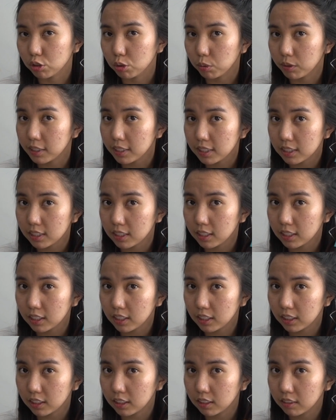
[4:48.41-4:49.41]
twist
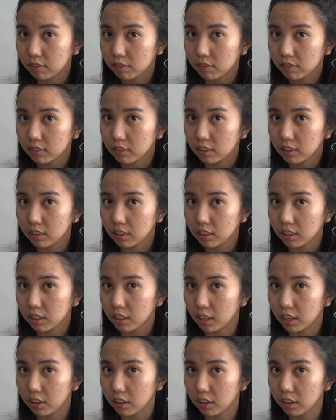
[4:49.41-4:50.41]
it,
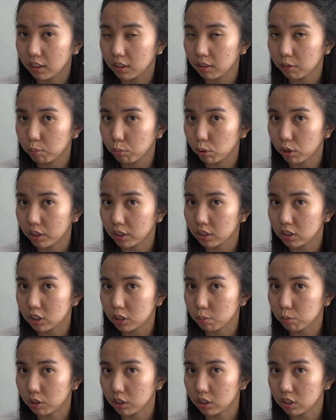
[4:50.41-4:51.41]
and then
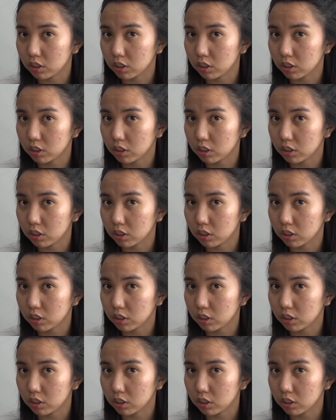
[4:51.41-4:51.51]
press,